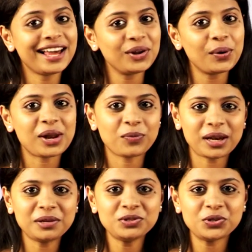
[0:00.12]
Hello and
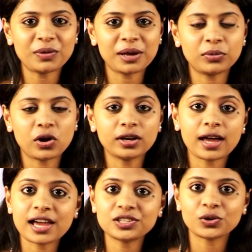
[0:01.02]
welcome to my
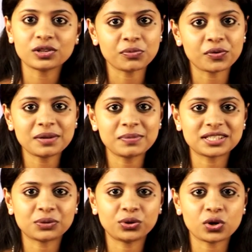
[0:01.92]
blog
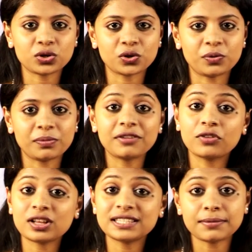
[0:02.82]
ash.marinebiztv.com.
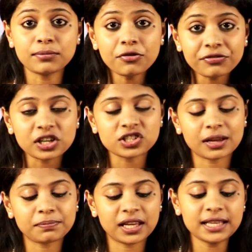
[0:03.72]
I've got some more fresh
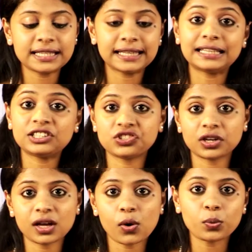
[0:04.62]
updates. Let's
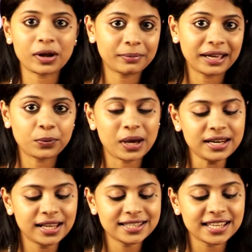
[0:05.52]
check out one by
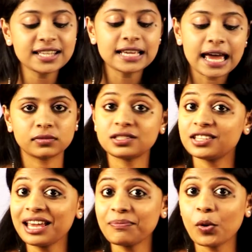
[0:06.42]
one. It says,
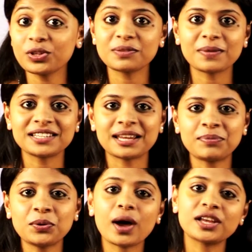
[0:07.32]
snake boats may
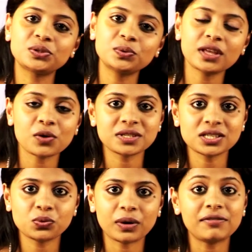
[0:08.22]
debut at
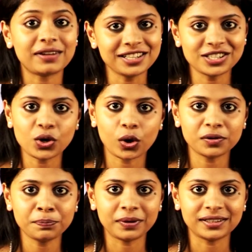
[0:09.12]
2012 London
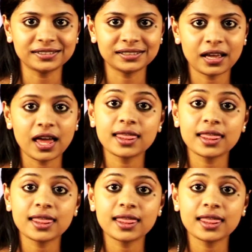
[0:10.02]
Olympics.